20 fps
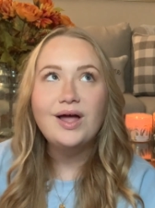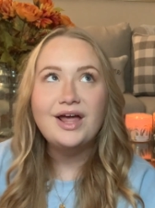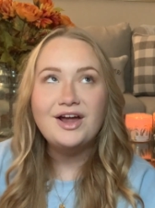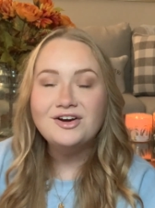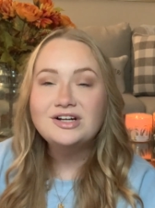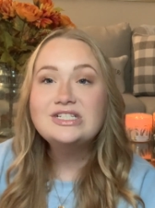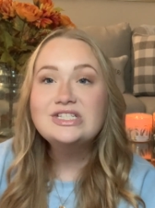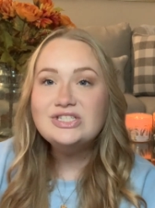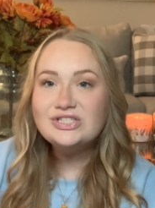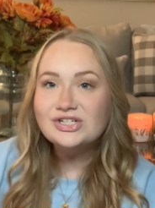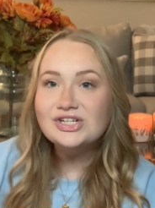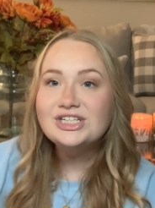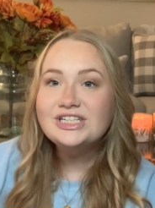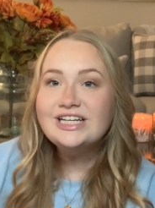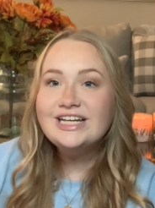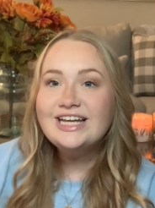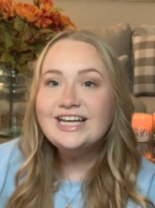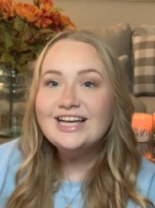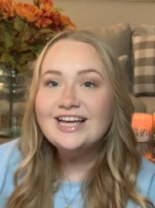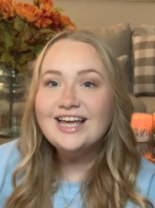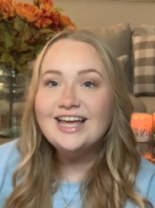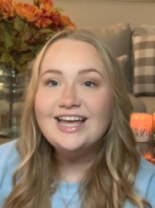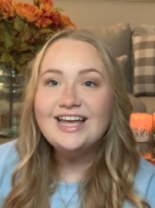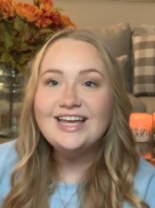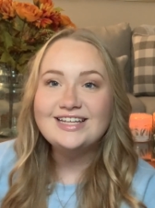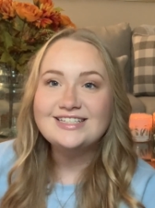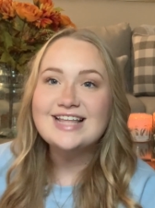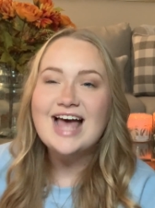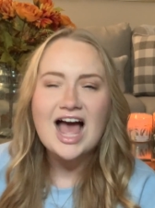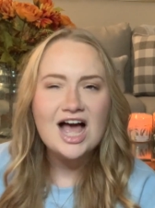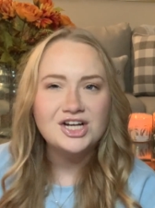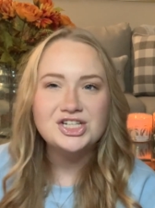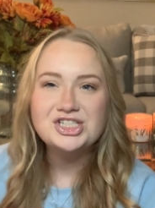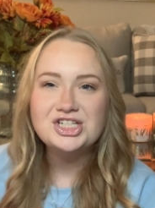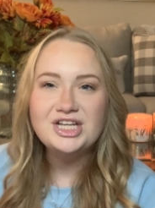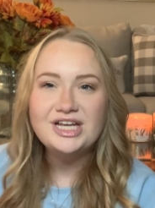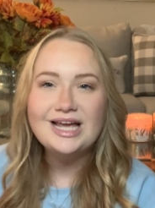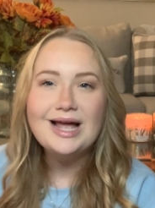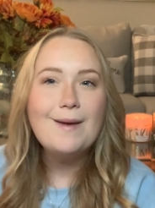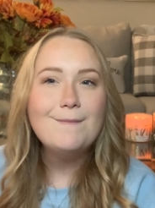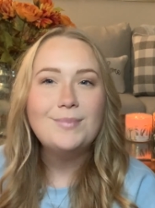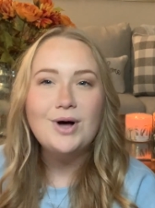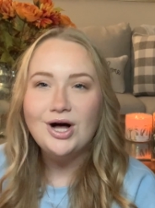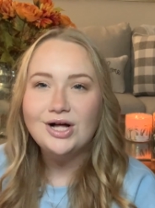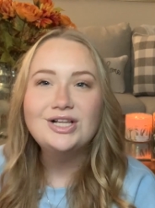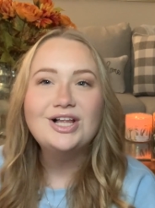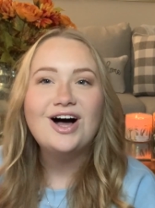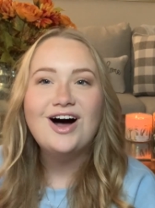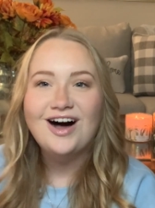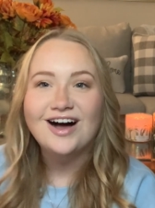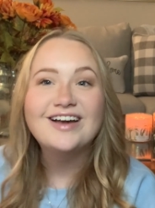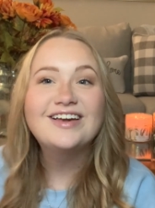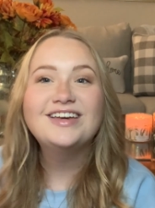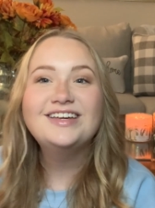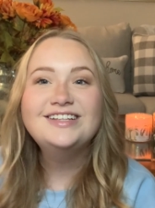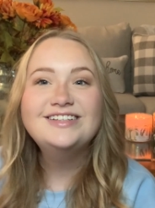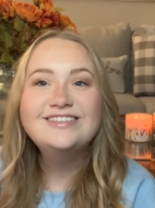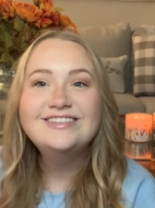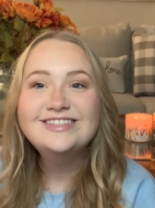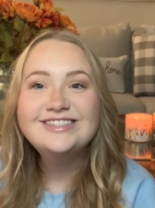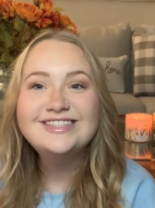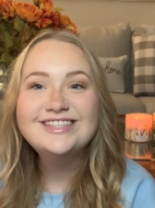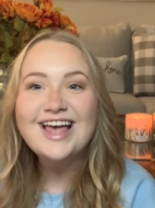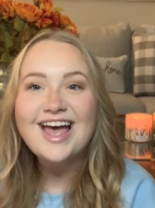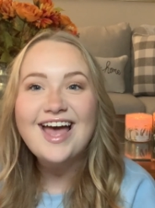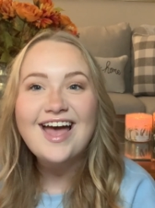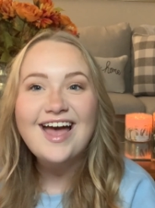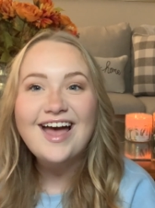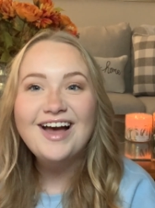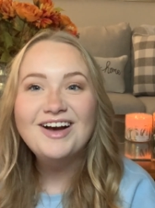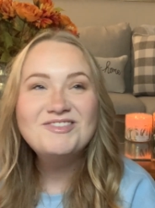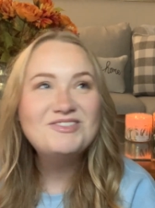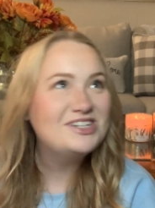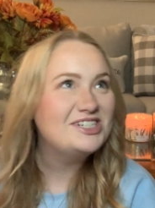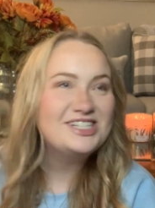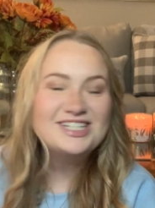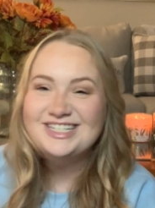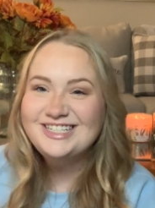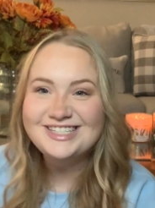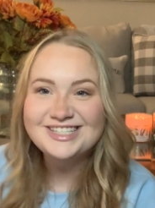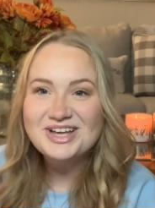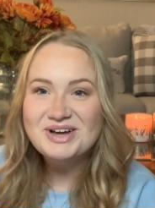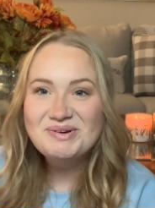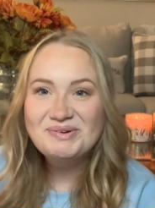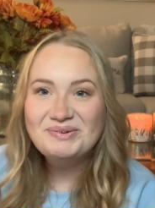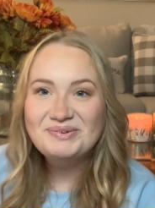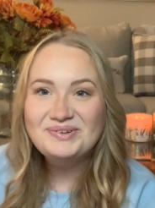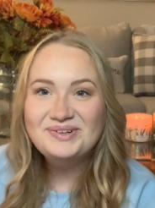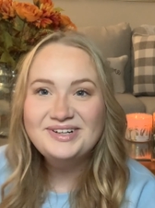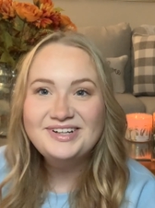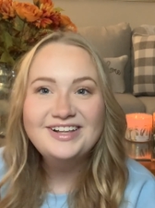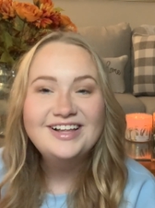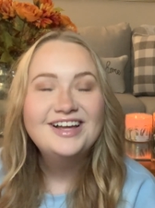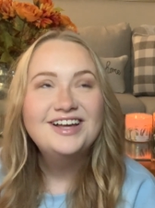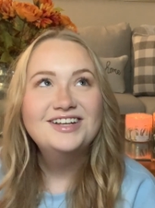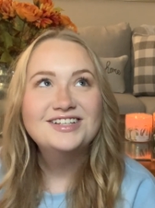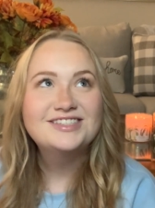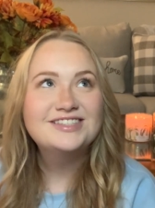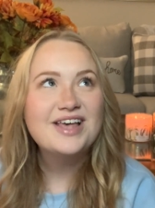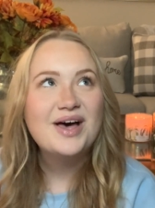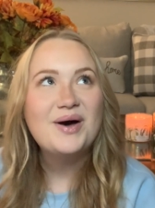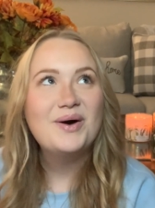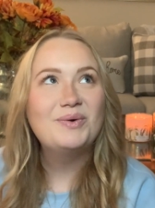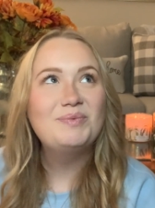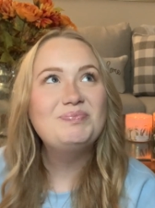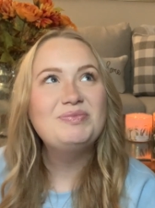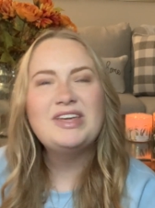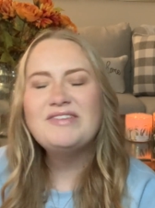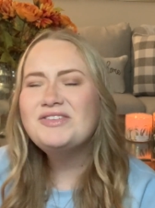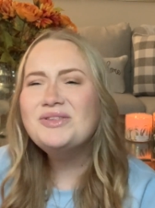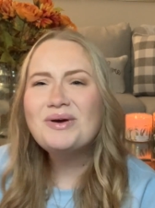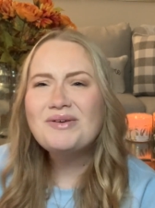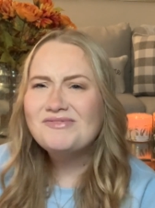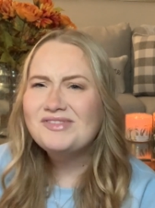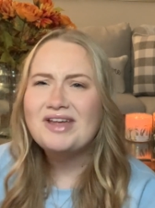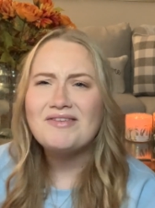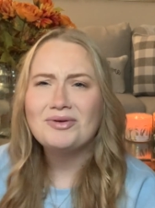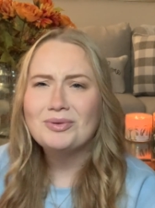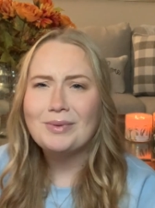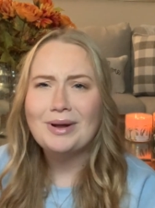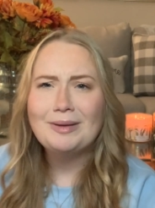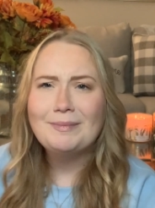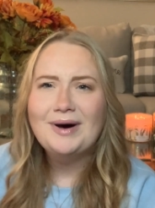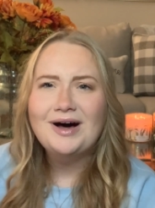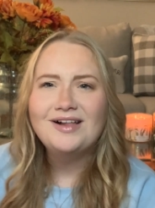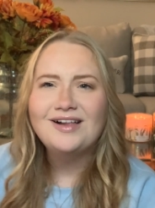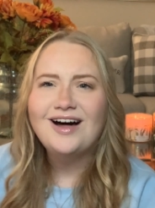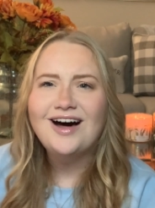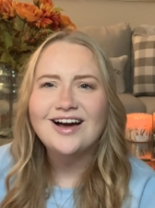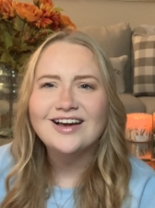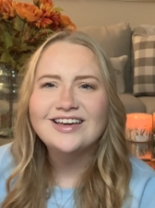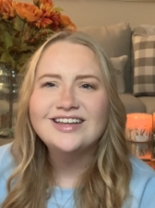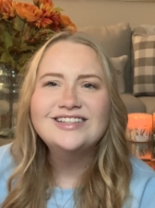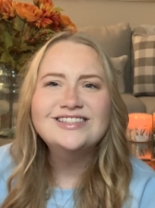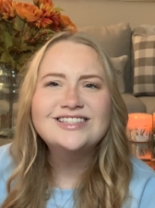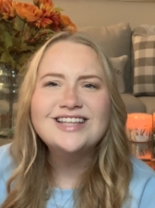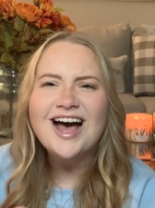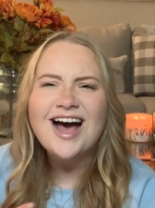Erin Sterling is actually Paula Hawkins, which is so cool. So even though I've never read a Paula Hawkins,